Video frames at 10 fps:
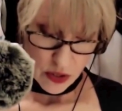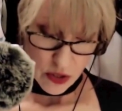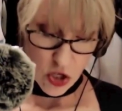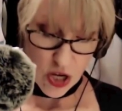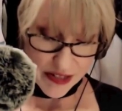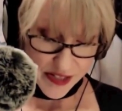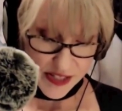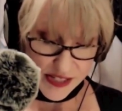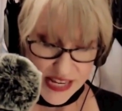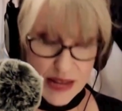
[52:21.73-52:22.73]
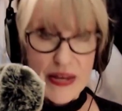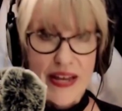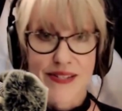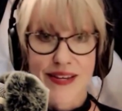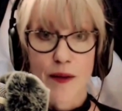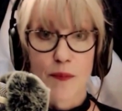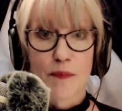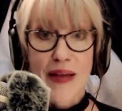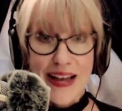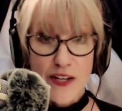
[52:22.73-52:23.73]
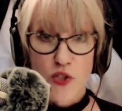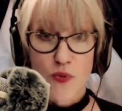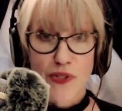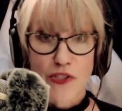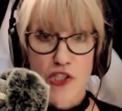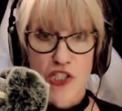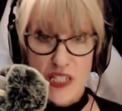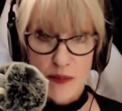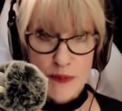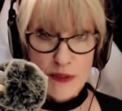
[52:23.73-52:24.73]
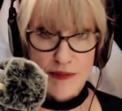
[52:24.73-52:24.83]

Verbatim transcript: cost the same as an actual sheep.